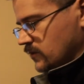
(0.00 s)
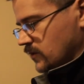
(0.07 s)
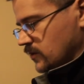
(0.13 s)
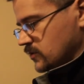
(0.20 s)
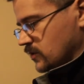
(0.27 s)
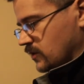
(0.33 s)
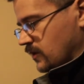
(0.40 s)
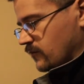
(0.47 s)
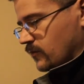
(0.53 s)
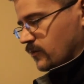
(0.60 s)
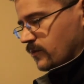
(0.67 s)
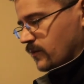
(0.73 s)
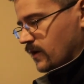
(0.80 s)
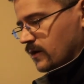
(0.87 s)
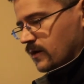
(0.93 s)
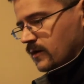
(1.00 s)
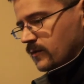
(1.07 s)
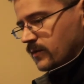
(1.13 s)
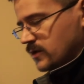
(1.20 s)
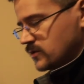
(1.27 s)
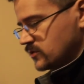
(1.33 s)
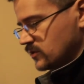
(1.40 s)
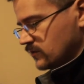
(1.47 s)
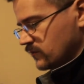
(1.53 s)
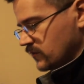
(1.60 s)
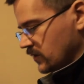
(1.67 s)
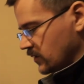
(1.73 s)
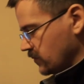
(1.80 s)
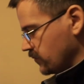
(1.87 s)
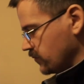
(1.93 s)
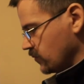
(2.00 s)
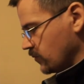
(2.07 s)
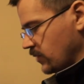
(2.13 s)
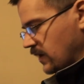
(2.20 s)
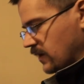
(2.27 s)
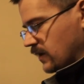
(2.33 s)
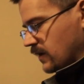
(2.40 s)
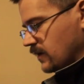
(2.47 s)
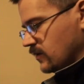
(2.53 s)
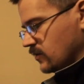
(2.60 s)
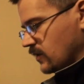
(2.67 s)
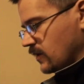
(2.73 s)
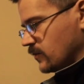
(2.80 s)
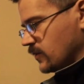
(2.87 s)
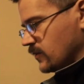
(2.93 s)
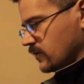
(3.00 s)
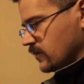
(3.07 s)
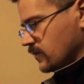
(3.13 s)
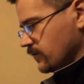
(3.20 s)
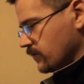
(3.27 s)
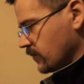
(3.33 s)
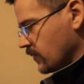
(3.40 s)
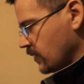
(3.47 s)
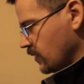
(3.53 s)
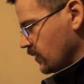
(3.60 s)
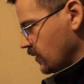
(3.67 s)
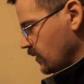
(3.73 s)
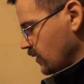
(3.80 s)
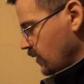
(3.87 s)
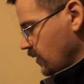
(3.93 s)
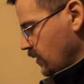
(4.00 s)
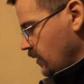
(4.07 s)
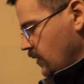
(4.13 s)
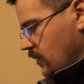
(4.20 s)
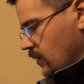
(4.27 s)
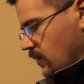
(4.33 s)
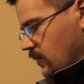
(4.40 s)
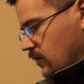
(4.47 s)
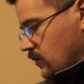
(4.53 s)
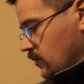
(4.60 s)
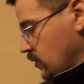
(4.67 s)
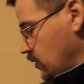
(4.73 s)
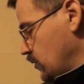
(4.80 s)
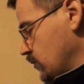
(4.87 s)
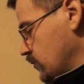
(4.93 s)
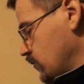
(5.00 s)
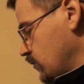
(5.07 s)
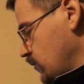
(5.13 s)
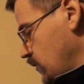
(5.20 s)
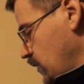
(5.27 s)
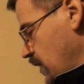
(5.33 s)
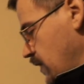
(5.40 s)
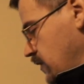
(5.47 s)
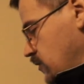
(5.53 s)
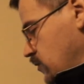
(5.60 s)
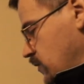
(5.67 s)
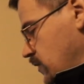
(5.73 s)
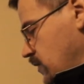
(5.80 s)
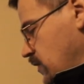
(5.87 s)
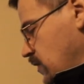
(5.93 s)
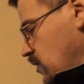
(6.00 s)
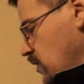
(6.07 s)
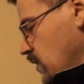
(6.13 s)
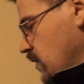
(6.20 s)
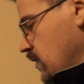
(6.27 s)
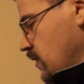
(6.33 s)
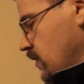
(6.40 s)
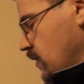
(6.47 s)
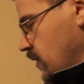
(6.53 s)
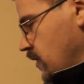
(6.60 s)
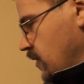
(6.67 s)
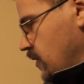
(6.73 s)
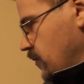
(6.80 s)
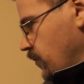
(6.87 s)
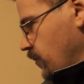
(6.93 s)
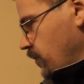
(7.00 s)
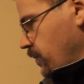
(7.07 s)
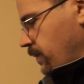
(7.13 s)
They just have a bunch of pan head style bolts. So yeah, that is what it is.